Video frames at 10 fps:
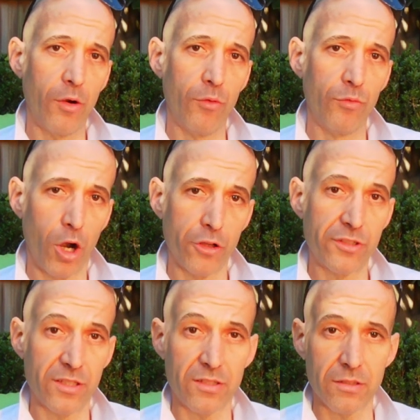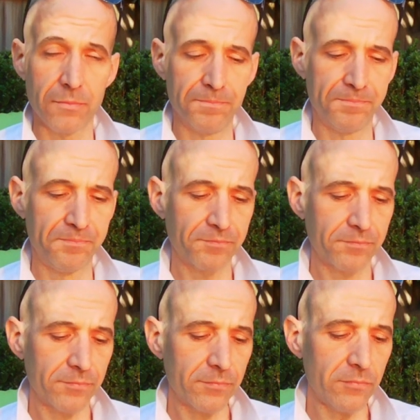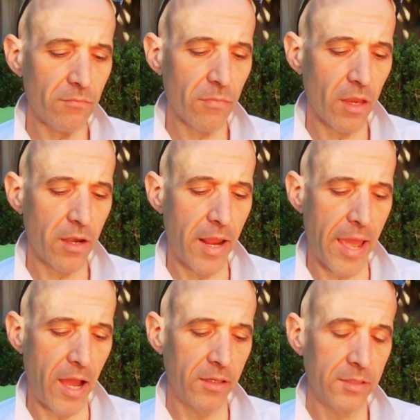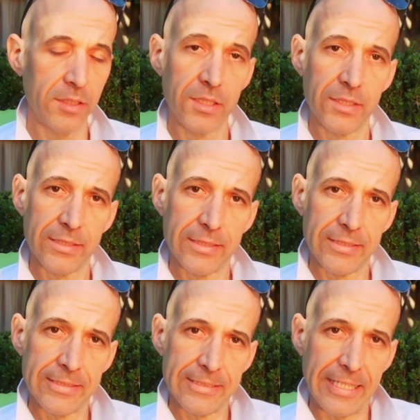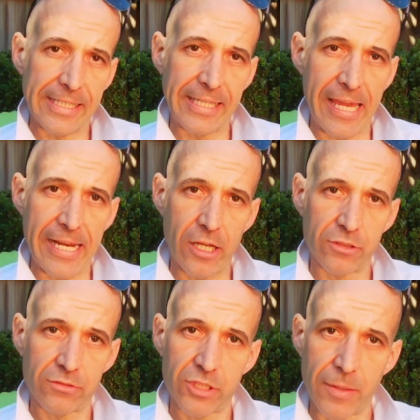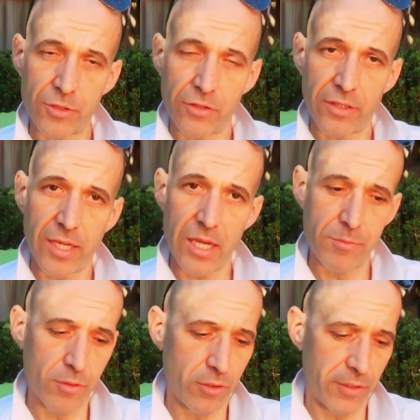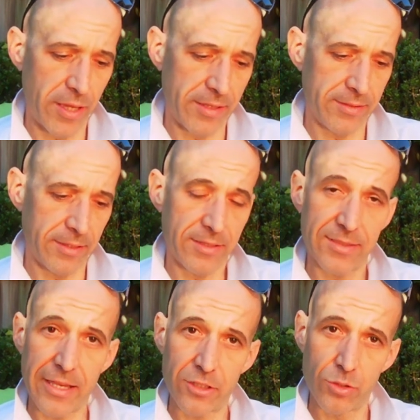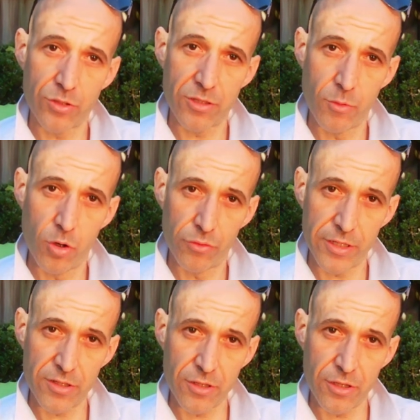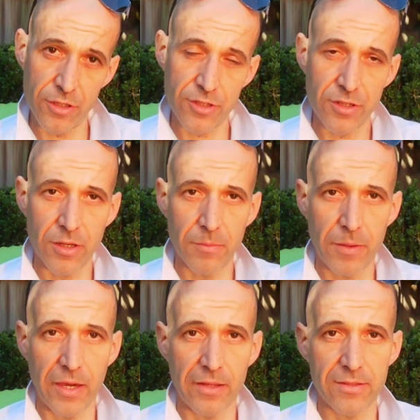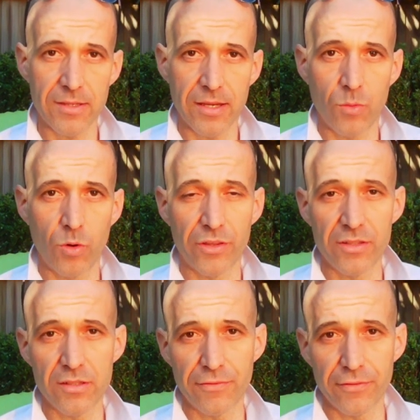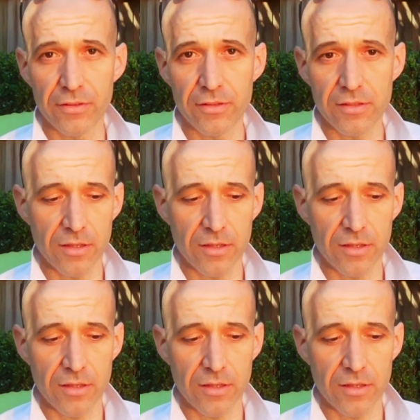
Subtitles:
road system. Now, again, I jumped on the keyboard and started doing some more research about what are the different